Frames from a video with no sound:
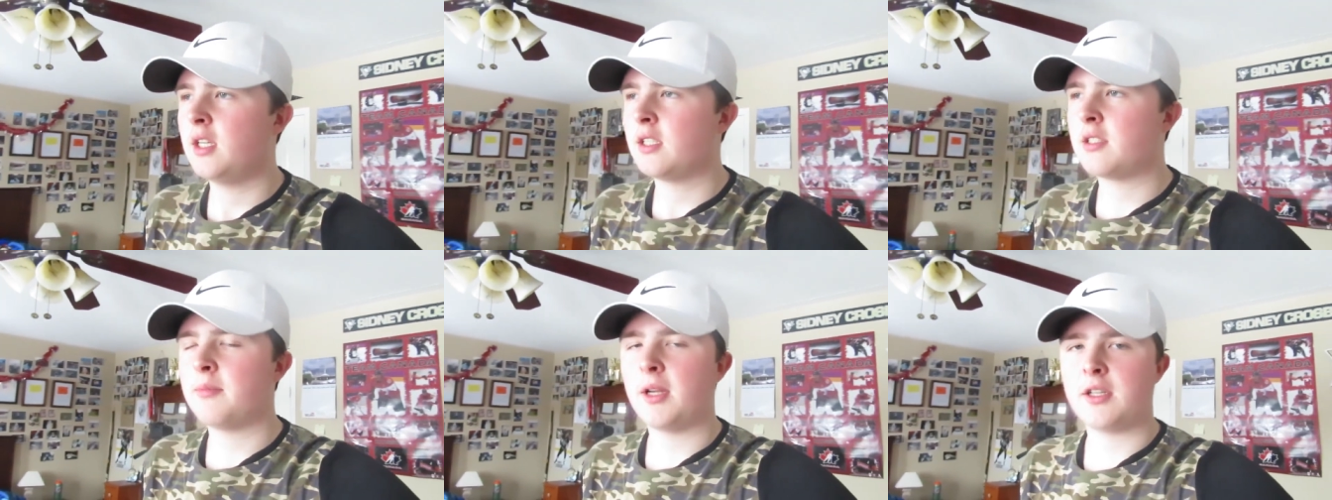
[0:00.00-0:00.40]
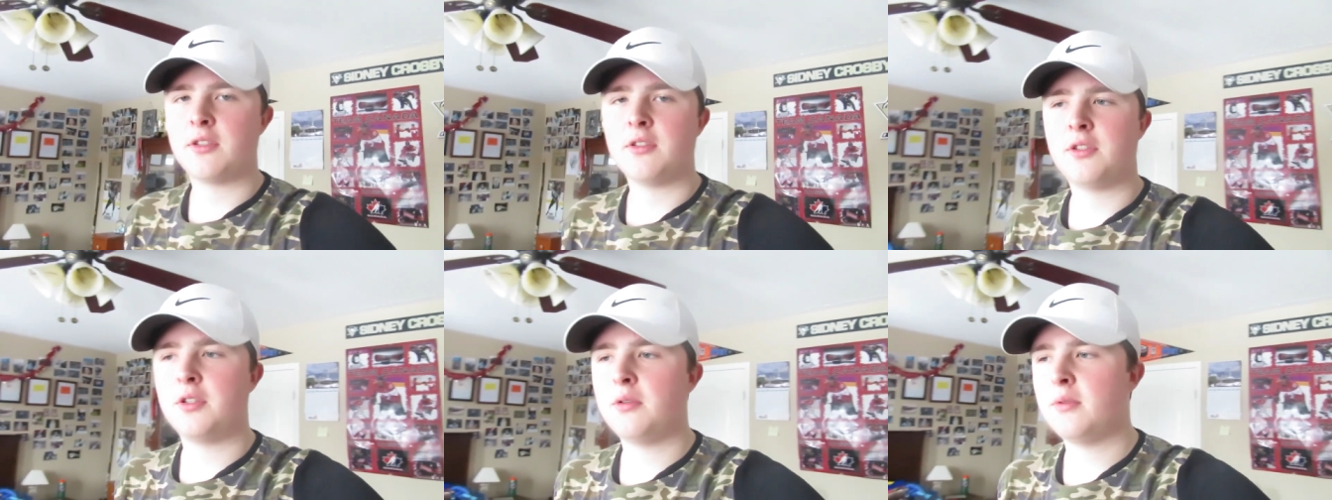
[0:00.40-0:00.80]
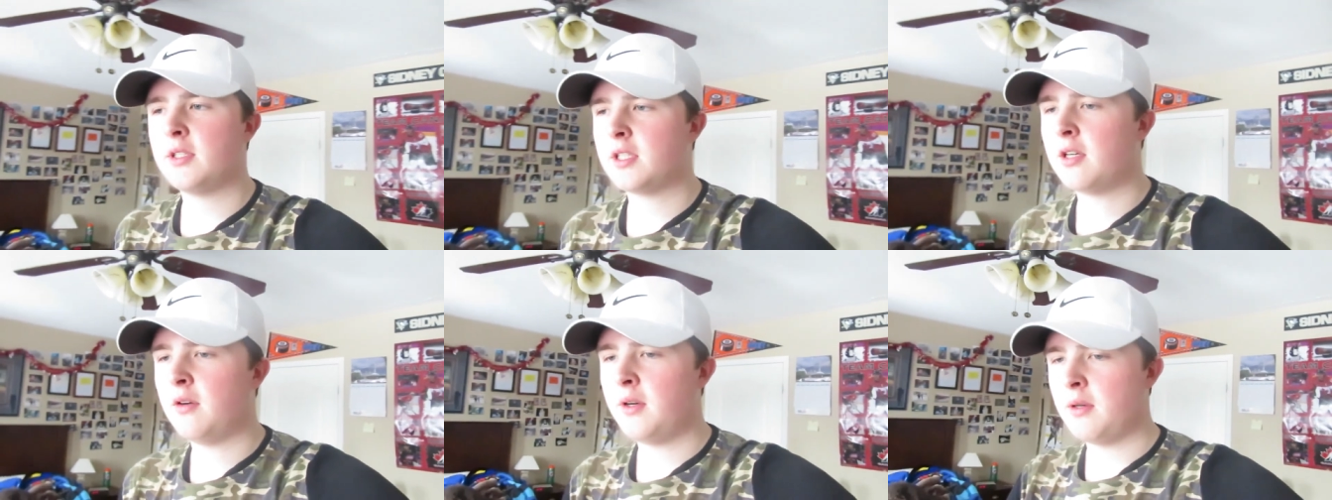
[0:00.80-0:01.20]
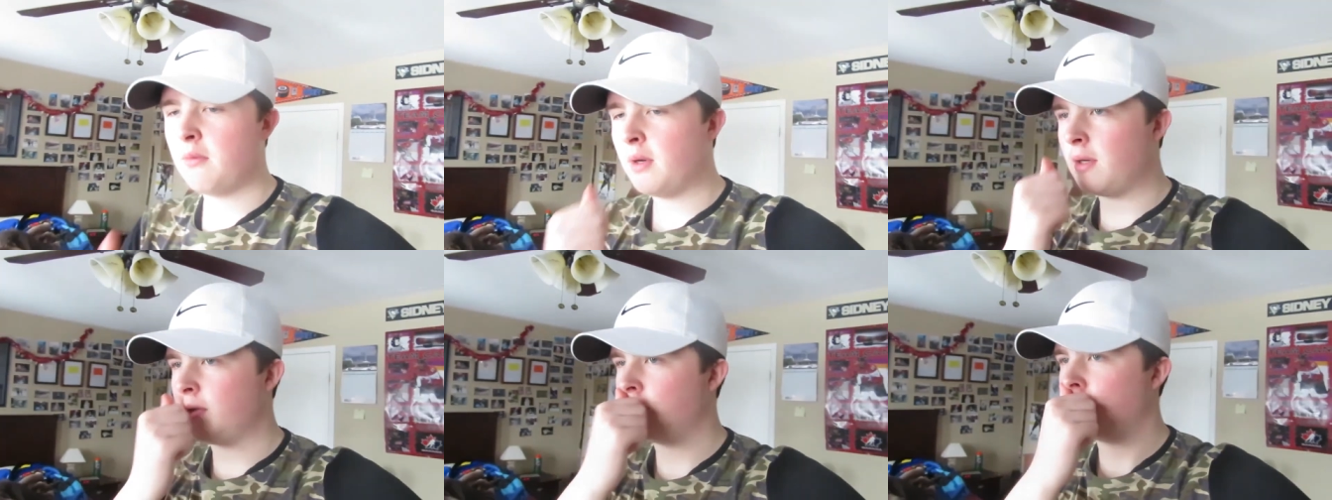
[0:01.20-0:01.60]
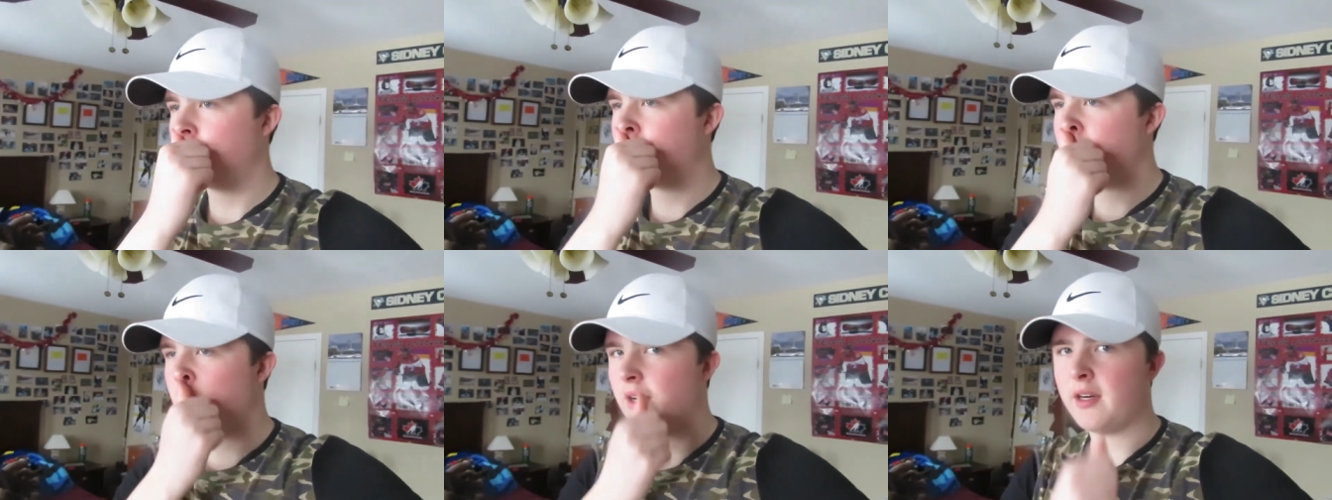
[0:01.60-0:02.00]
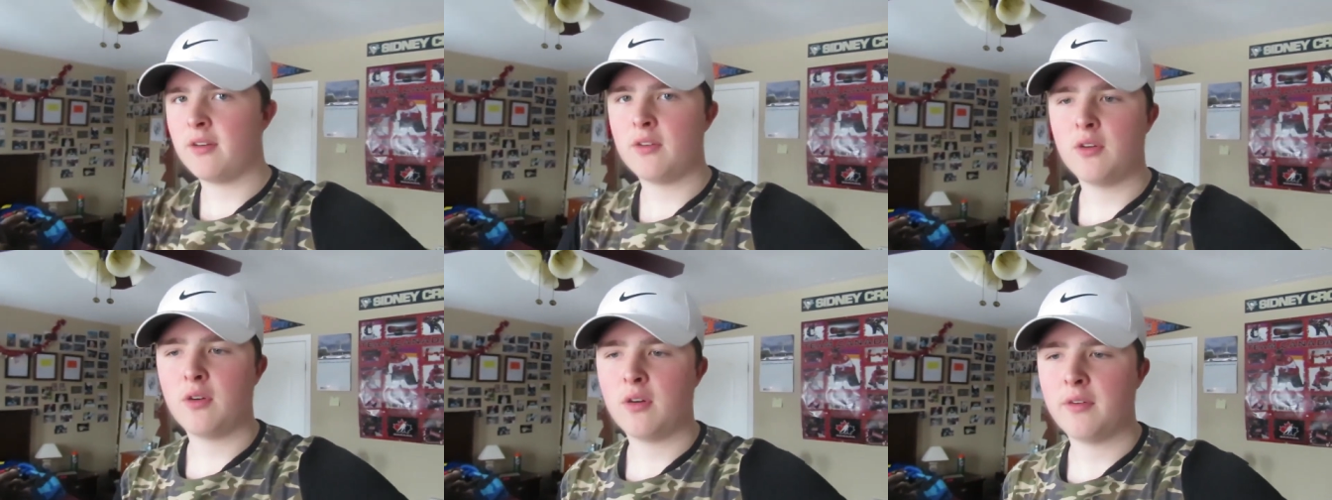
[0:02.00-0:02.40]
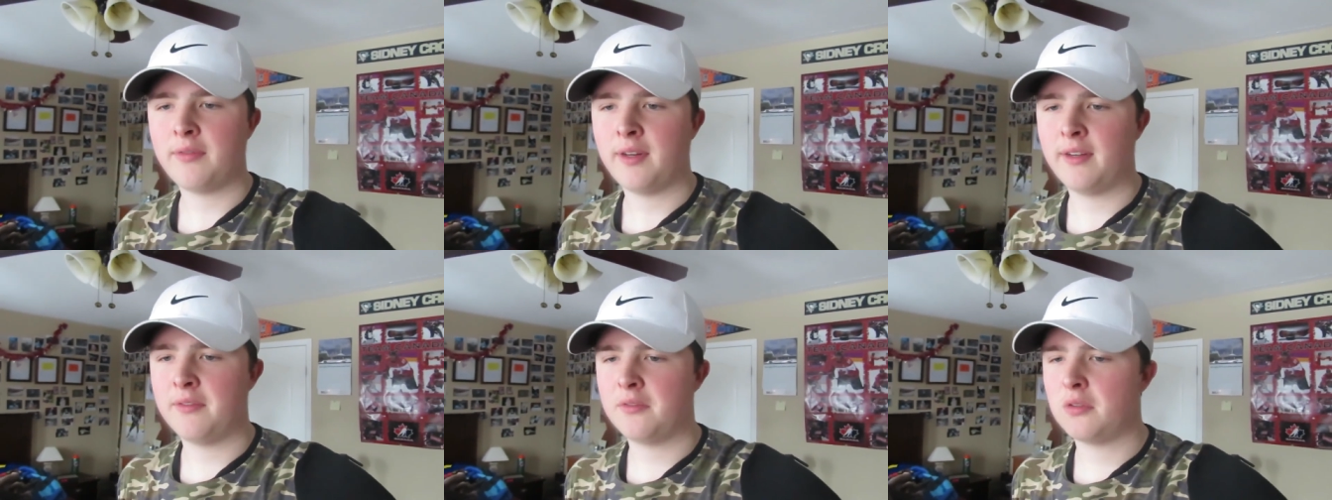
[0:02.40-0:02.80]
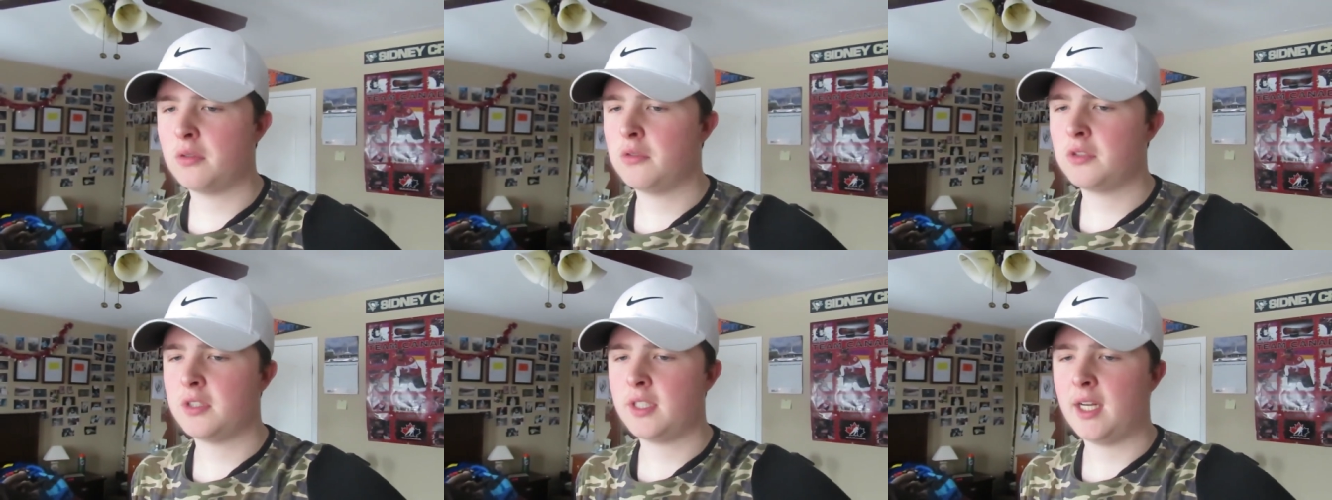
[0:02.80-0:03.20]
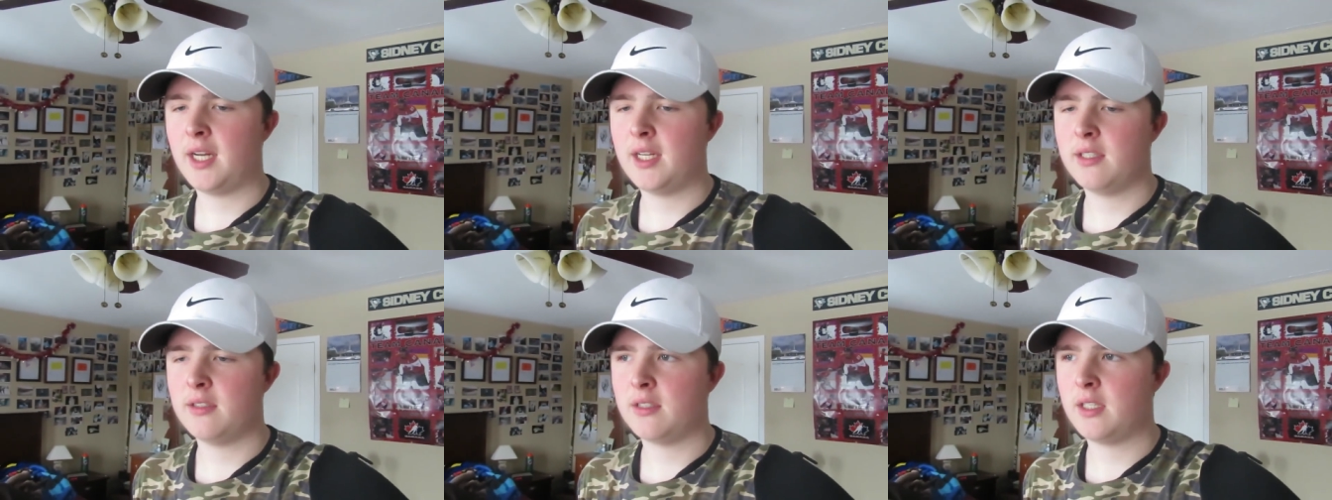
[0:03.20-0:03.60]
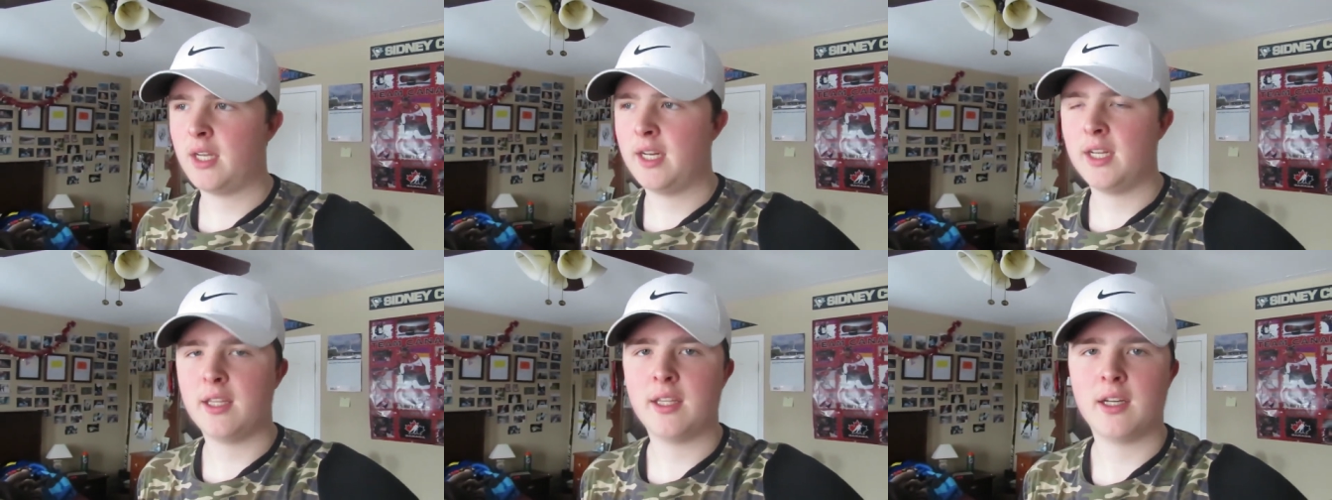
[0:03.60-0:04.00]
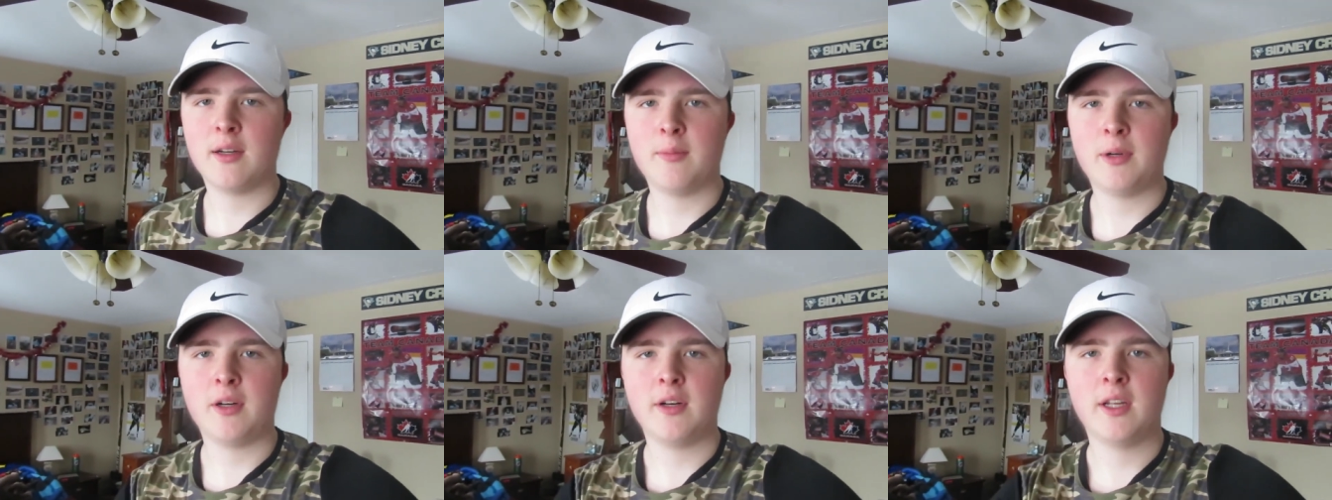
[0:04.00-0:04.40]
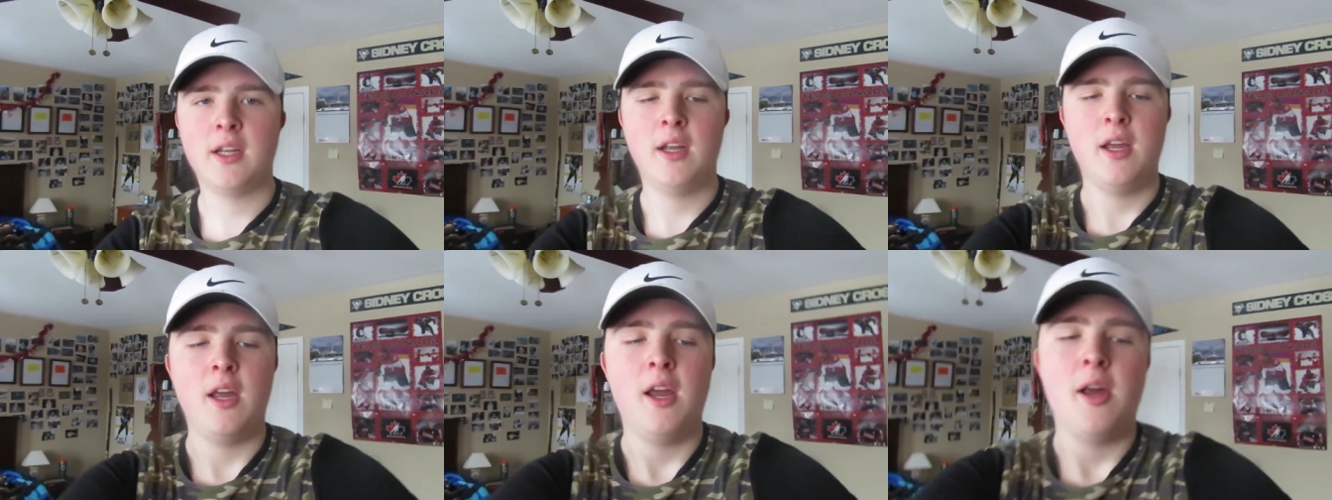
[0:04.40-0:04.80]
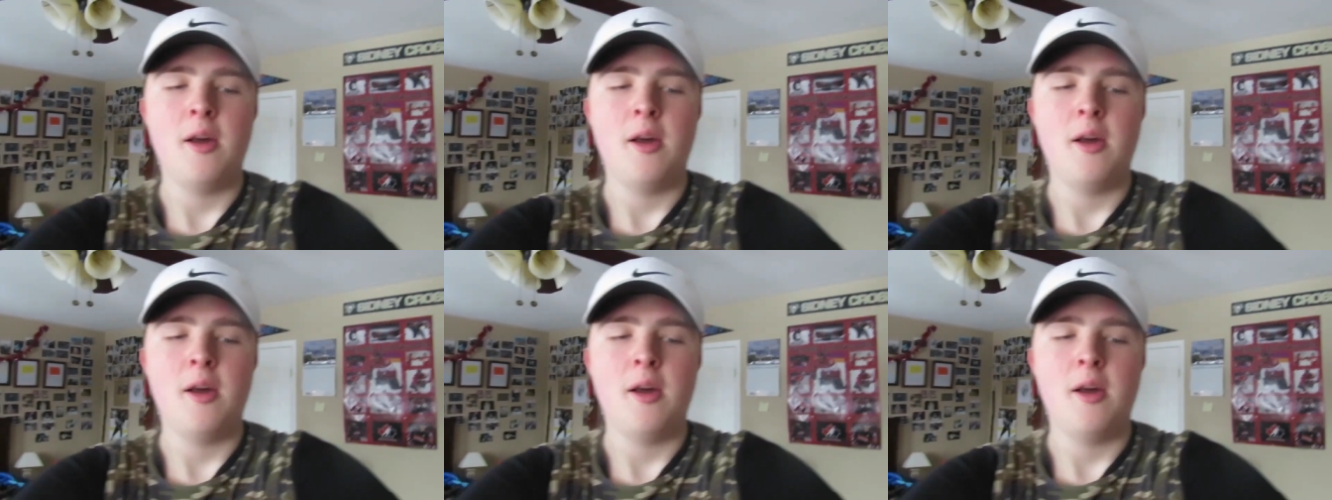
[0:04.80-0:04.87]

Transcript: Semester 2 is going well so far. I don't know if I've told you guys anything about it,